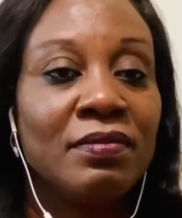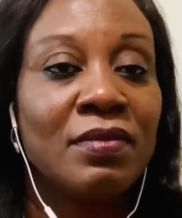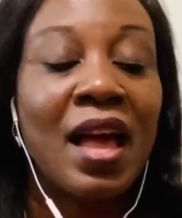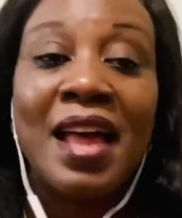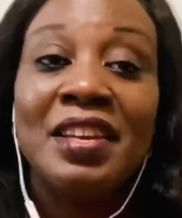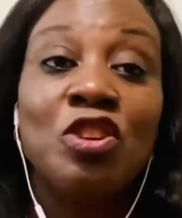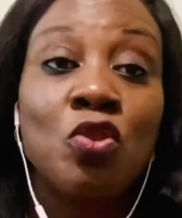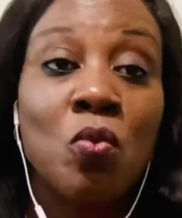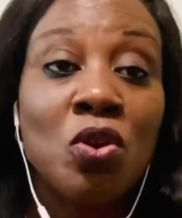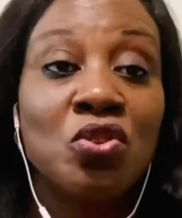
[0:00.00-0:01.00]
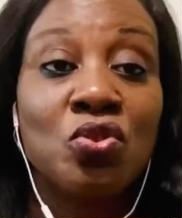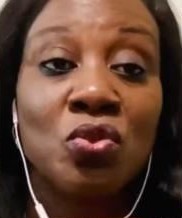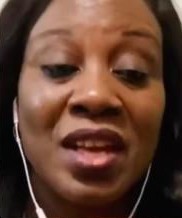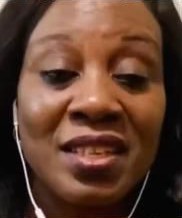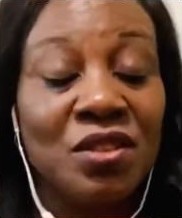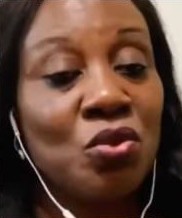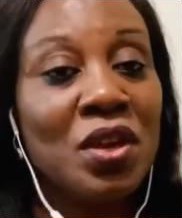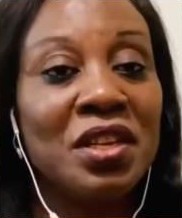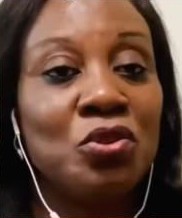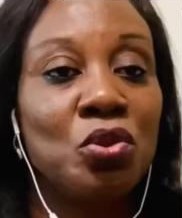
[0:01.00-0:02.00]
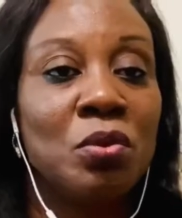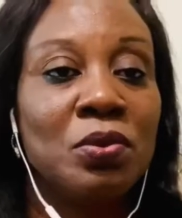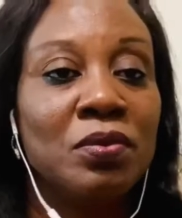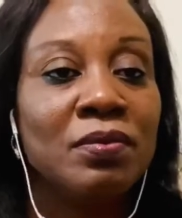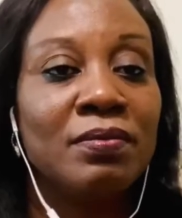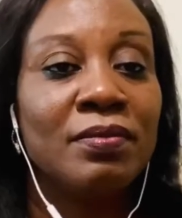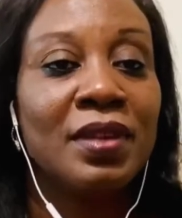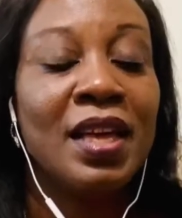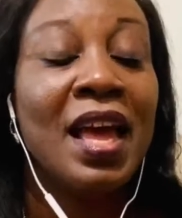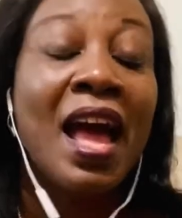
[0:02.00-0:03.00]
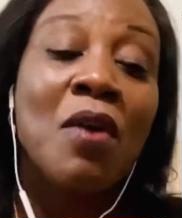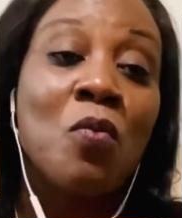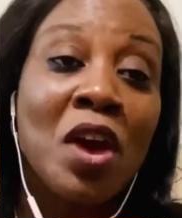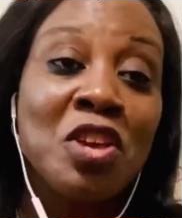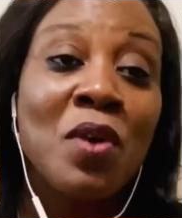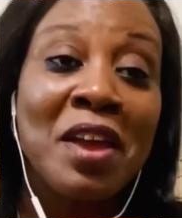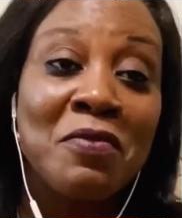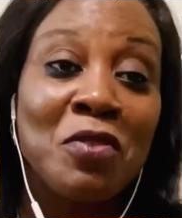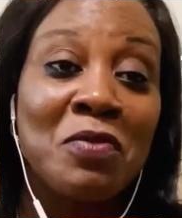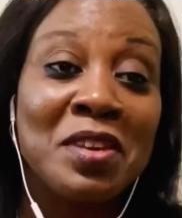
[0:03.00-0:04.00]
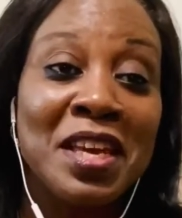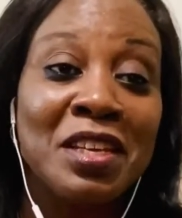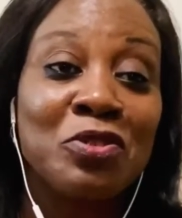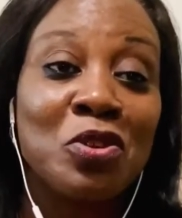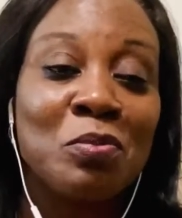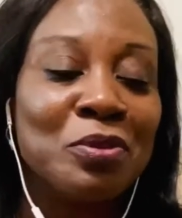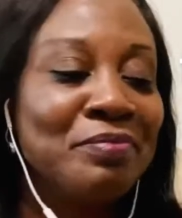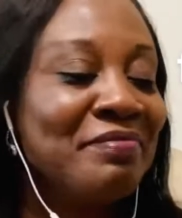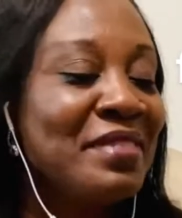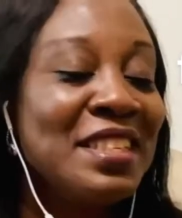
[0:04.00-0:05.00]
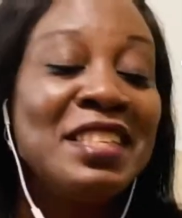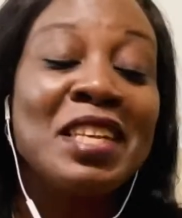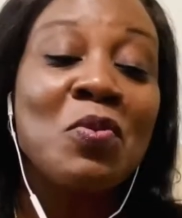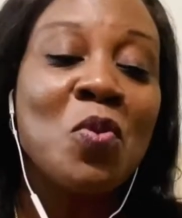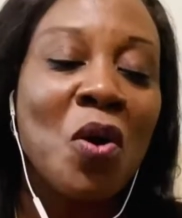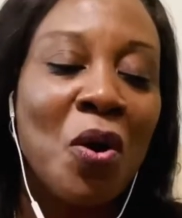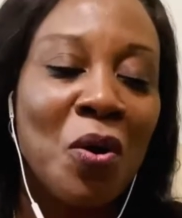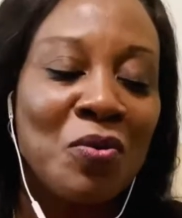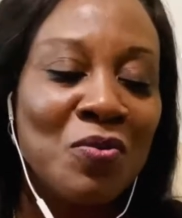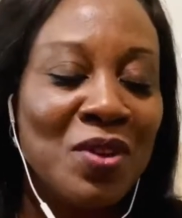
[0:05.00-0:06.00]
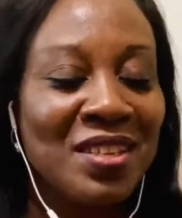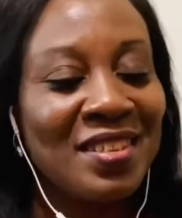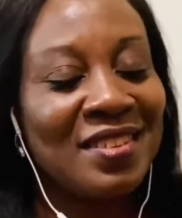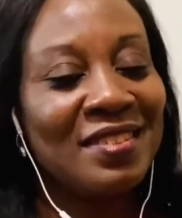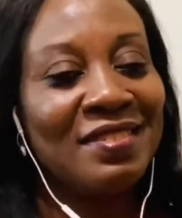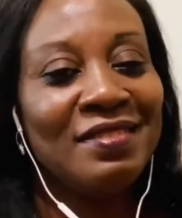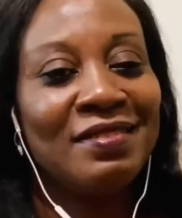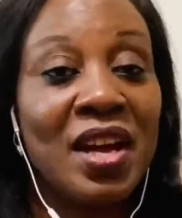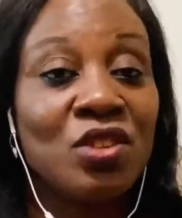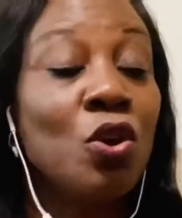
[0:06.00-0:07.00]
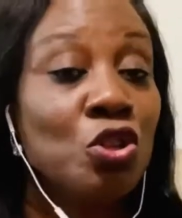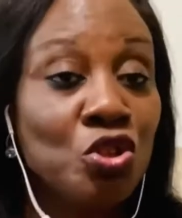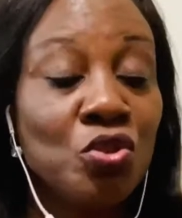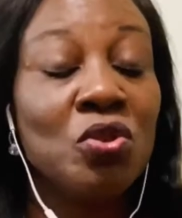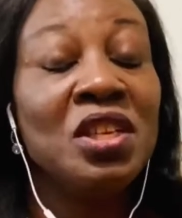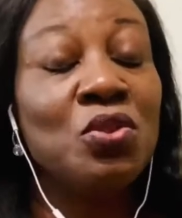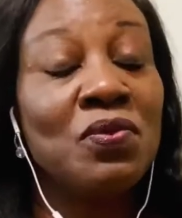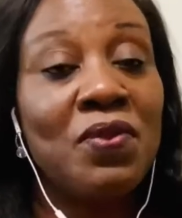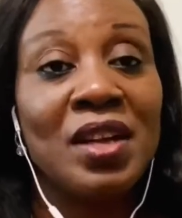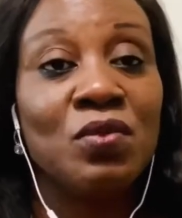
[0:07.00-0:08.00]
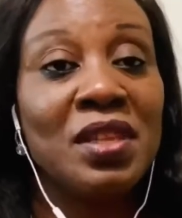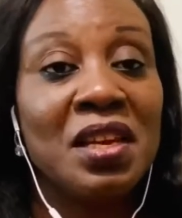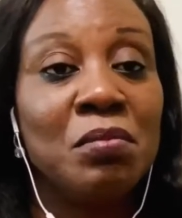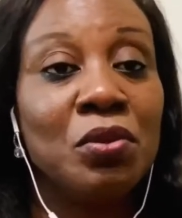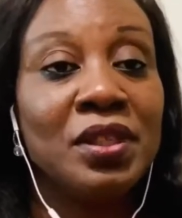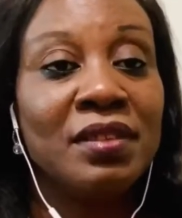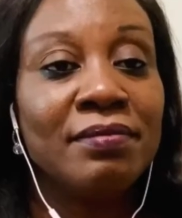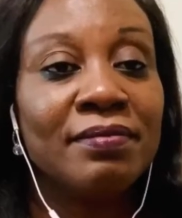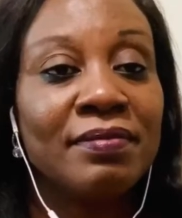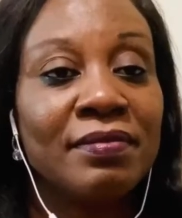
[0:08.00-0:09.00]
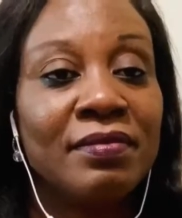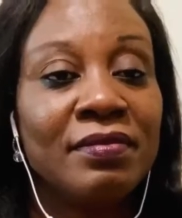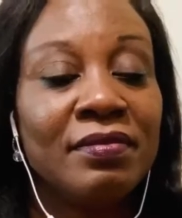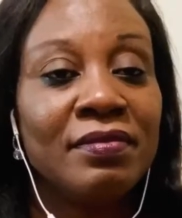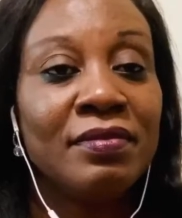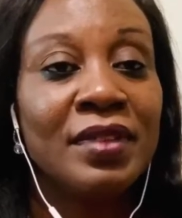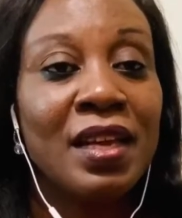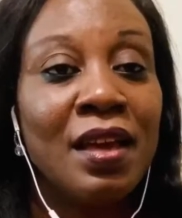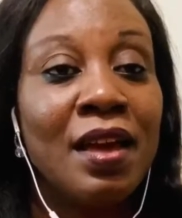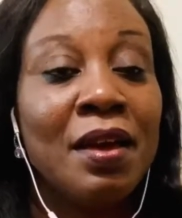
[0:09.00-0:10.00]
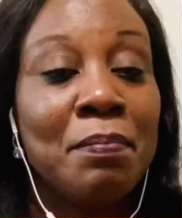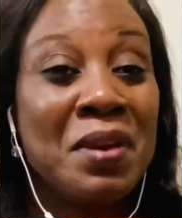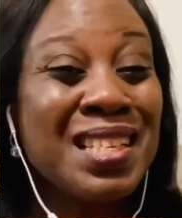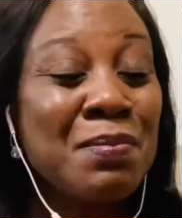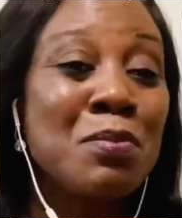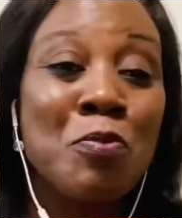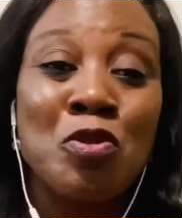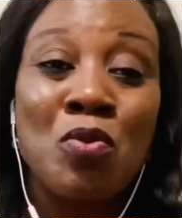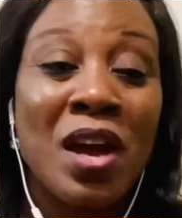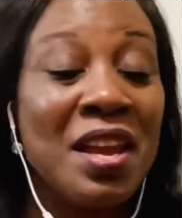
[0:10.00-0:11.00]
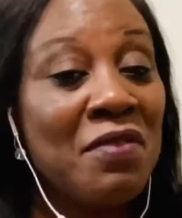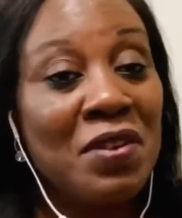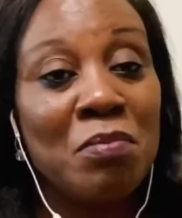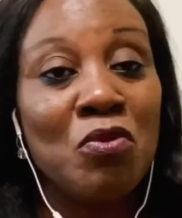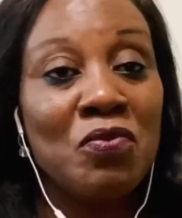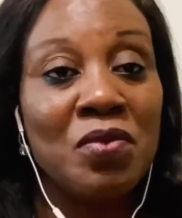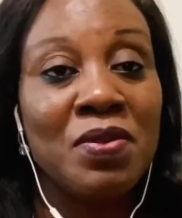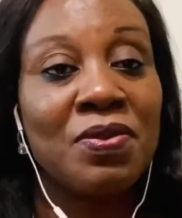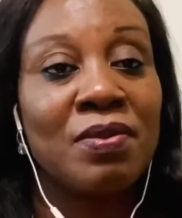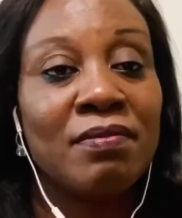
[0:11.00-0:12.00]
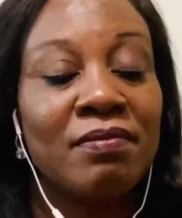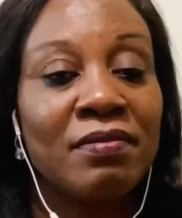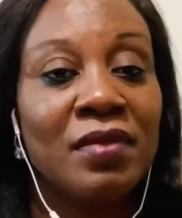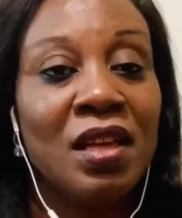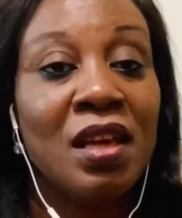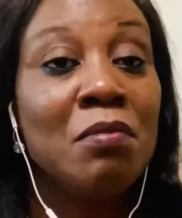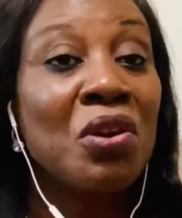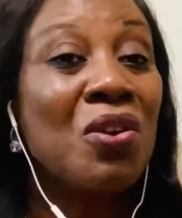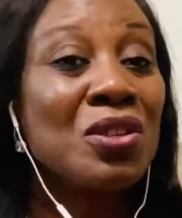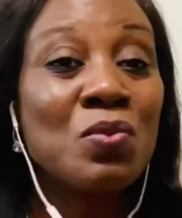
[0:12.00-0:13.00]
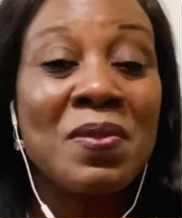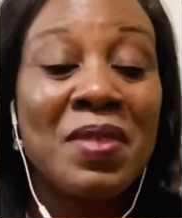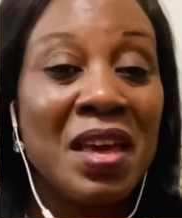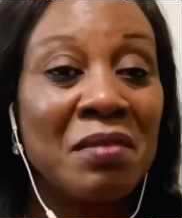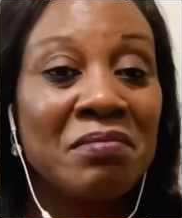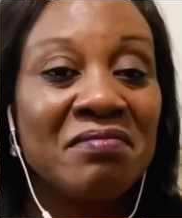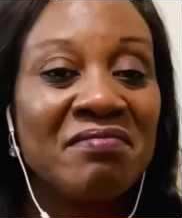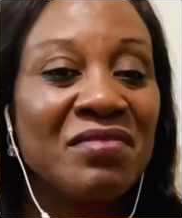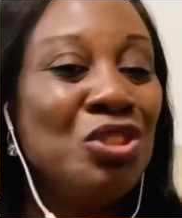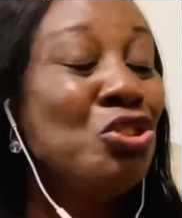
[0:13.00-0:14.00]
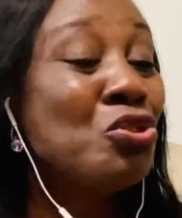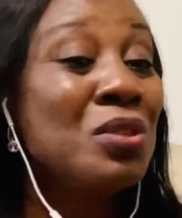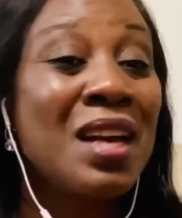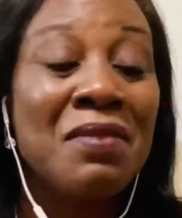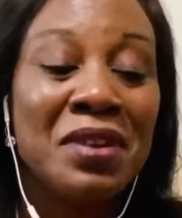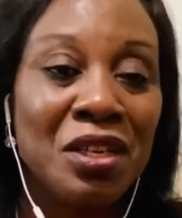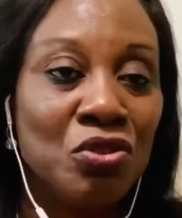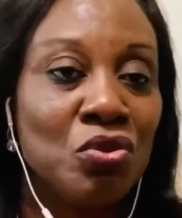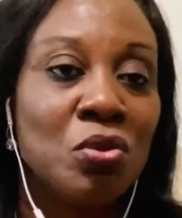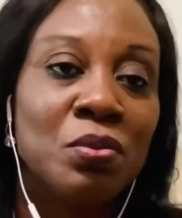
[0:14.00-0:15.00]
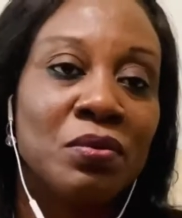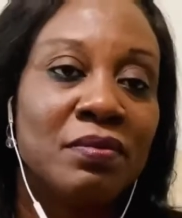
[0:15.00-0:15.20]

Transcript: And they don't want you to get into any trouble. And when you are involved in any trouble, they will always fight, or you don't need to fight with anybody. Peacemakers you can never move with, because with them, you don't have any trouble.